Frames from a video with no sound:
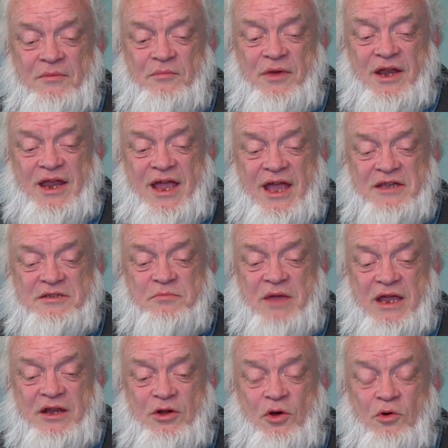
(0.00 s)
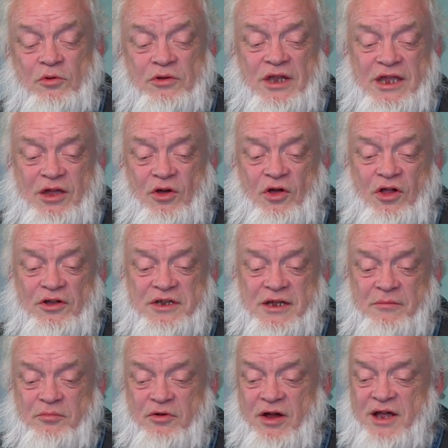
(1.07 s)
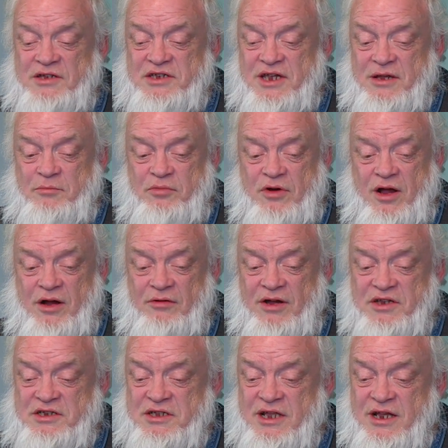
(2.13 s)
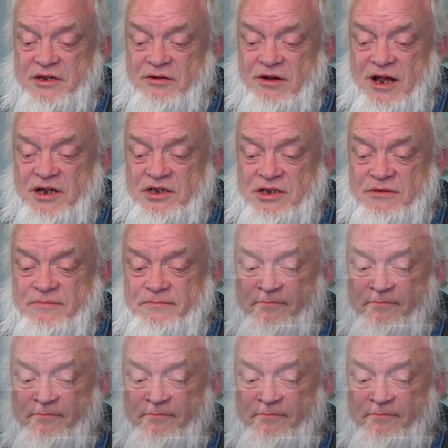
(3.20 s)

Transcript: but has made only halting process, progress in that direction.